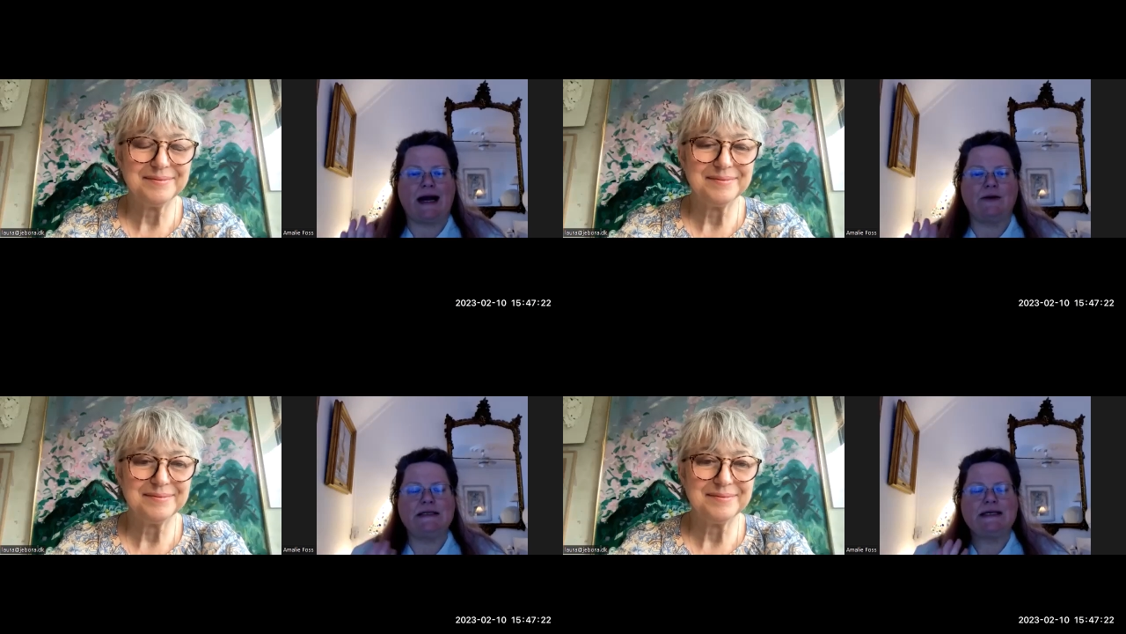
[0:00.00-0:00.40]

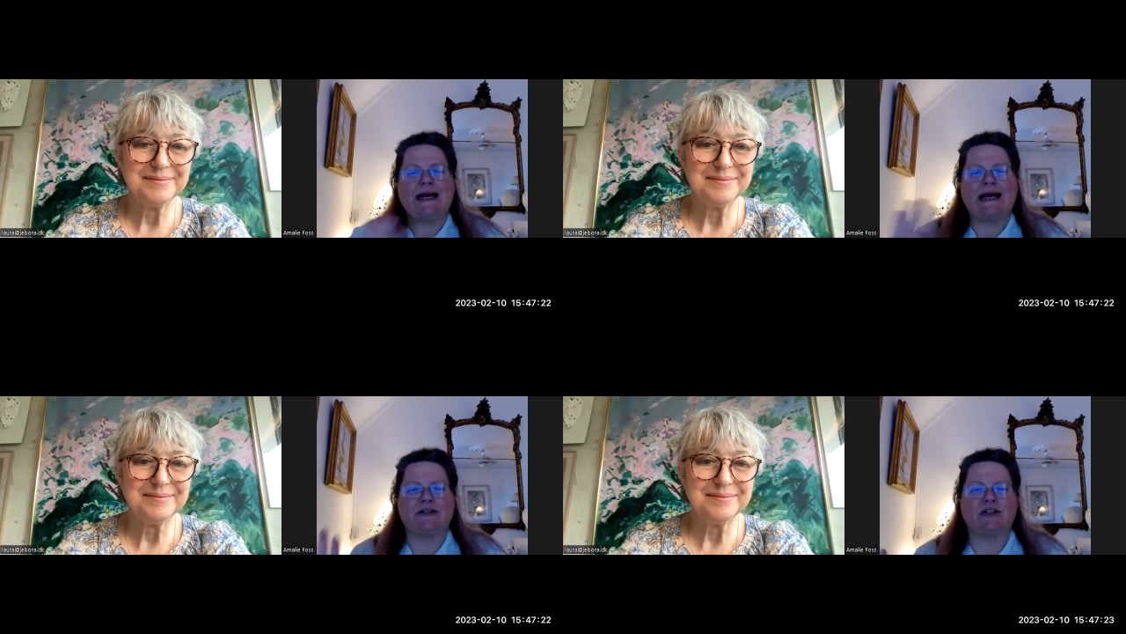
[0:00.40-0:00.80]
Speaker 1: how is
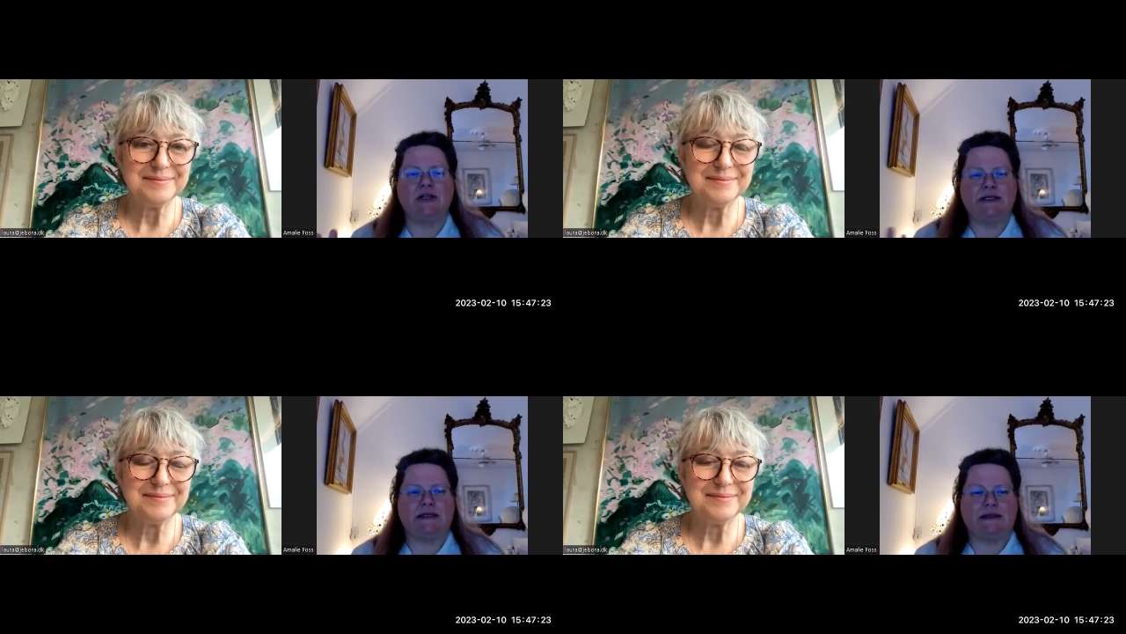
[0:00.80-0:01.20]
it
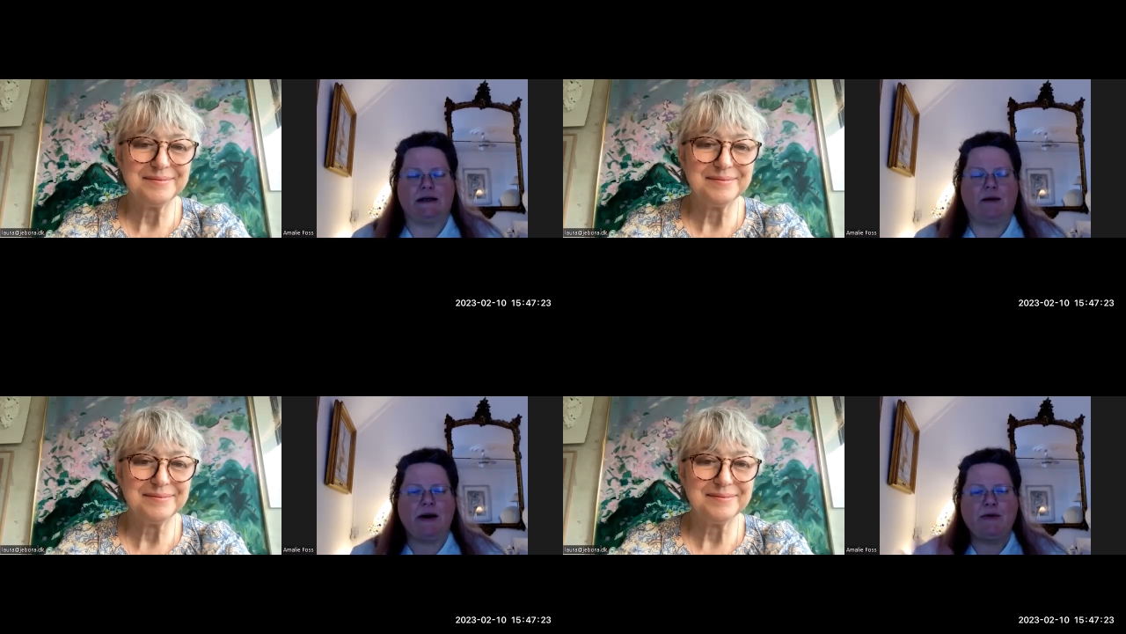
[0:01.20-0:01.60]
actually done
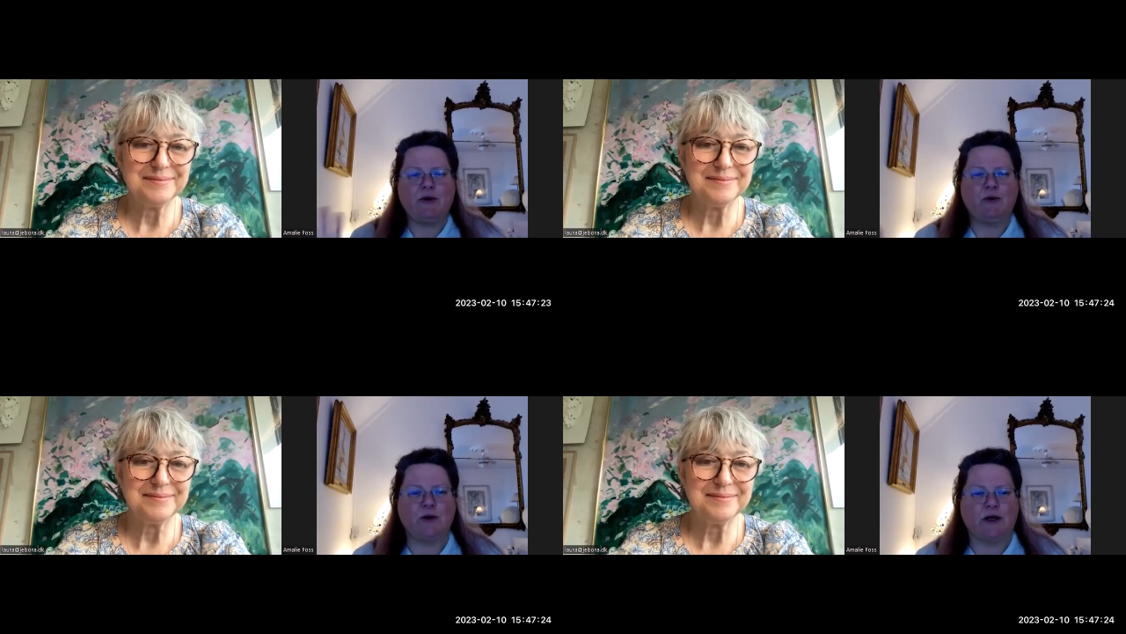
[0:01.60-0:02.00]
about
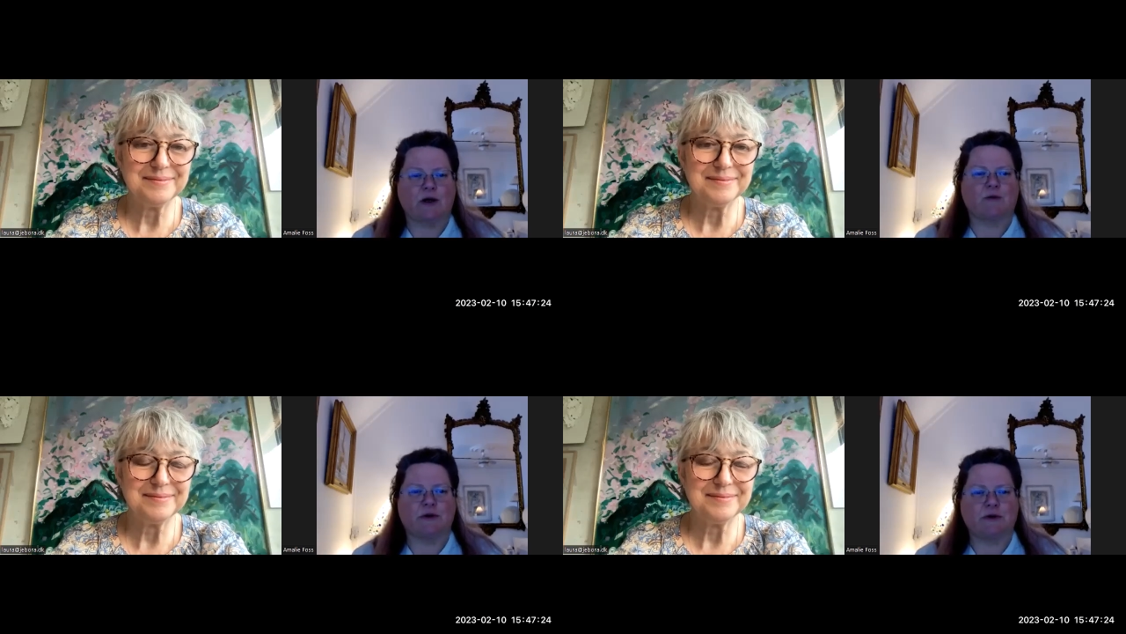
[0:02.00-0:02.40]
your
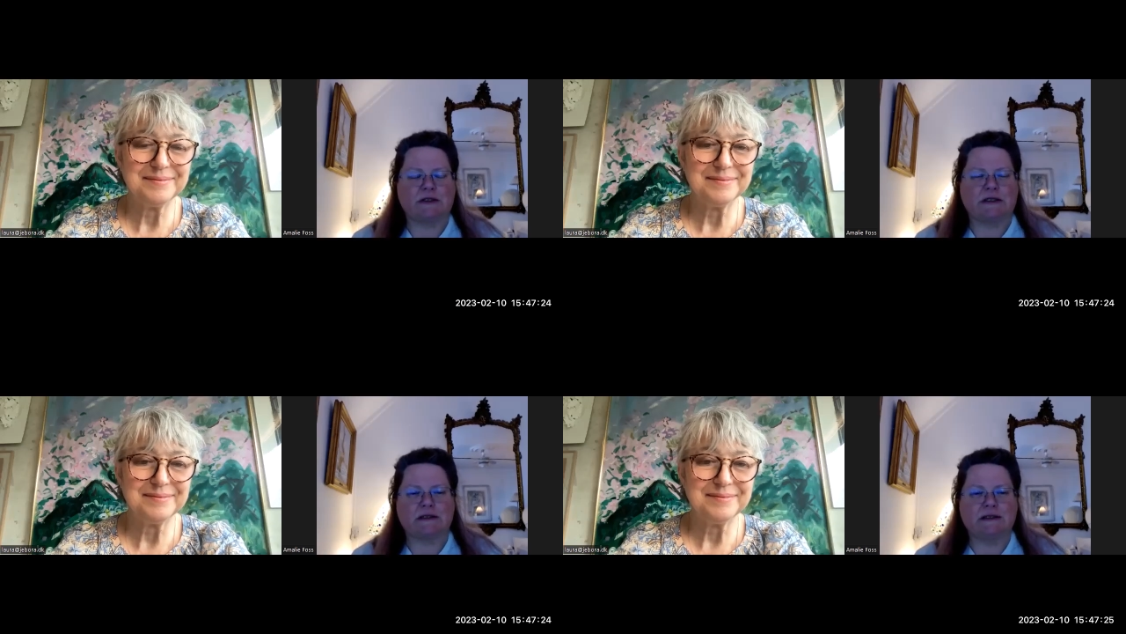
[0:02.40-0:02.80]
work
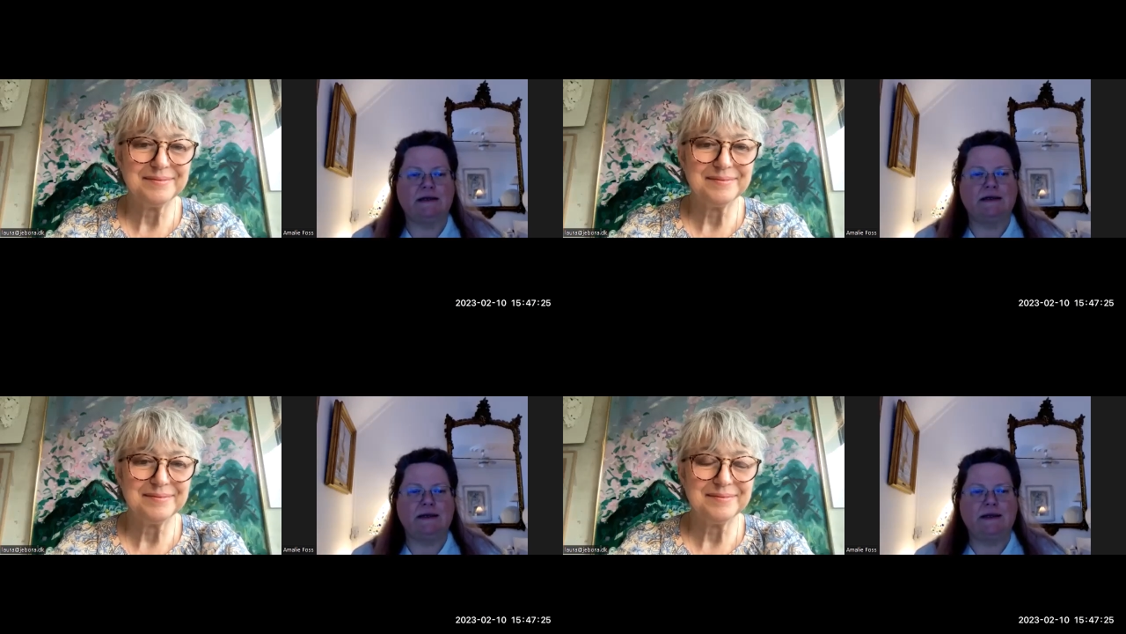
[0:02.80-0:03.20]
process
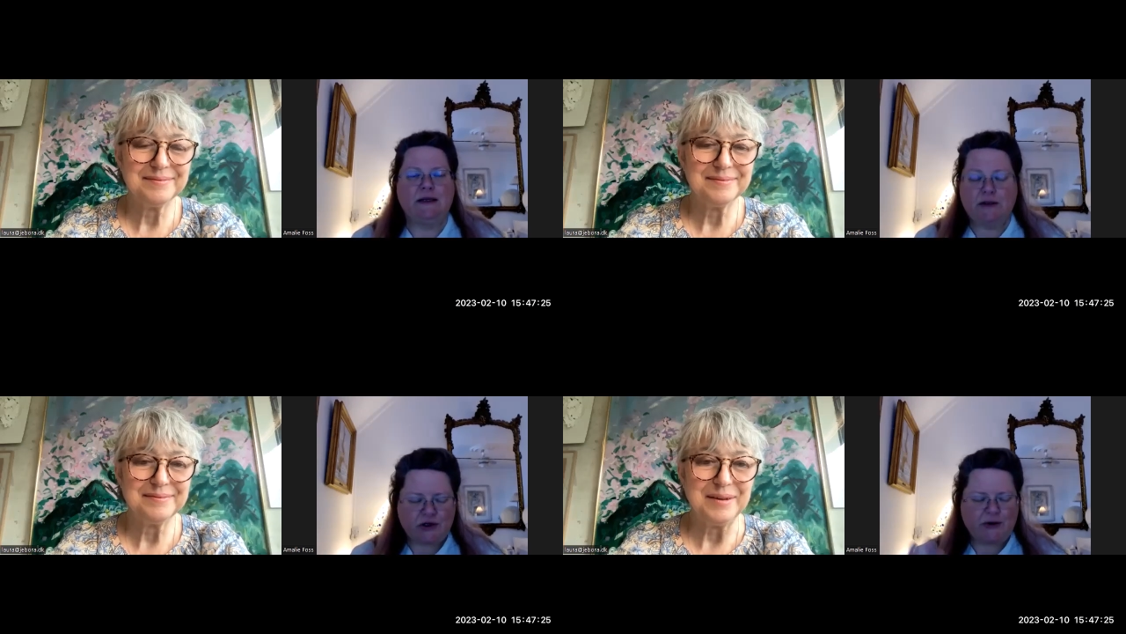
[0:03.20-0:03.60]

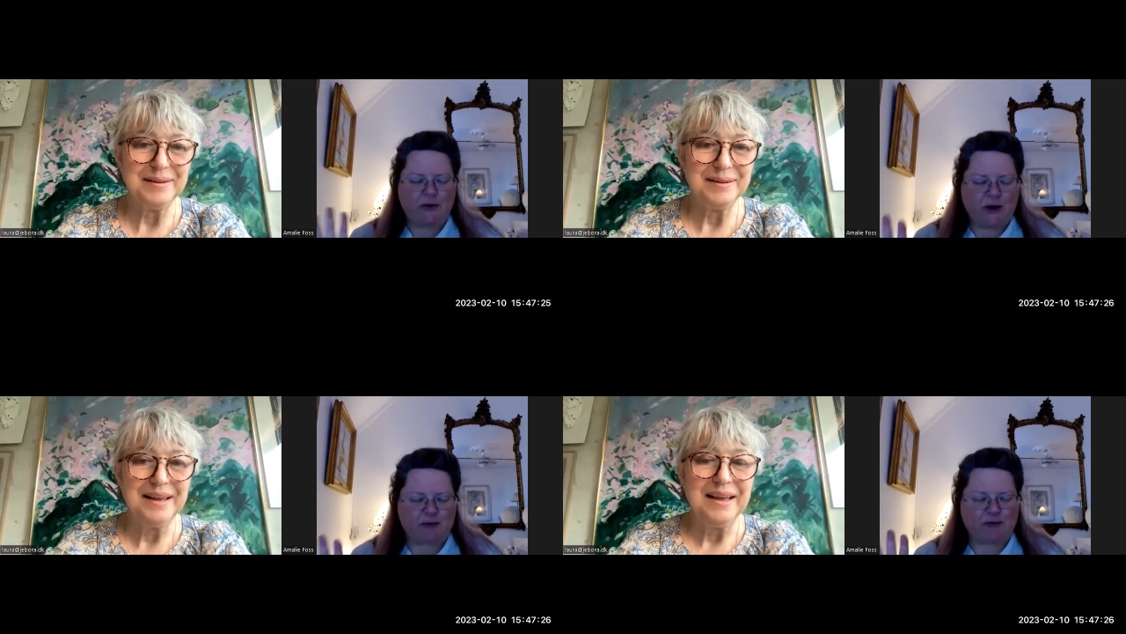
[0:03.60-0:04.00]
well,
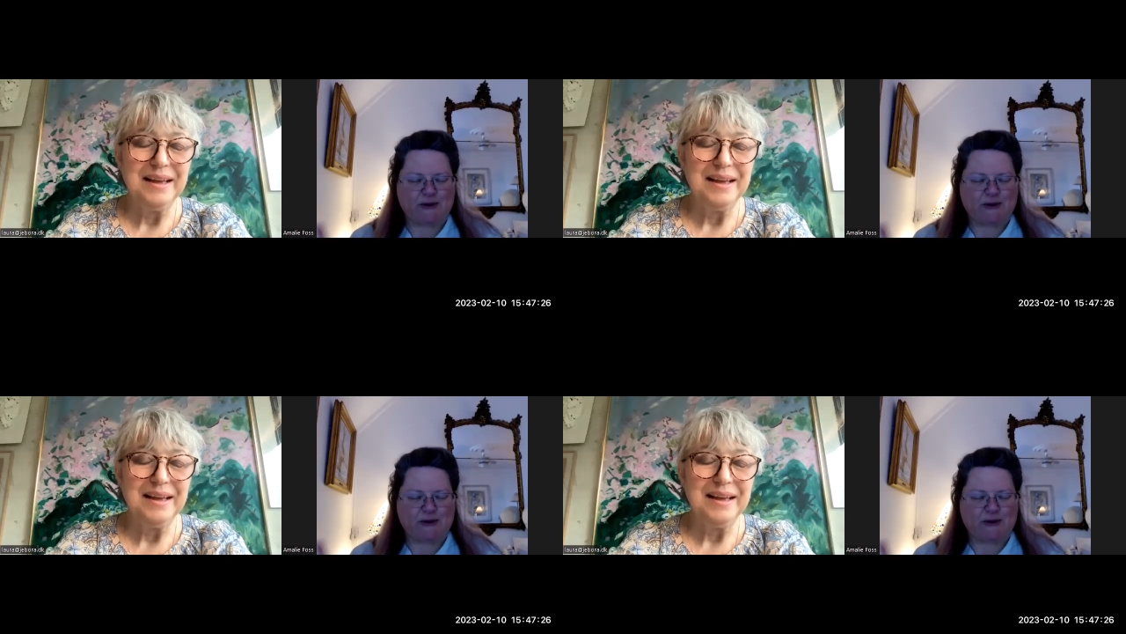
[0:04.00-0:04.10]
sorry work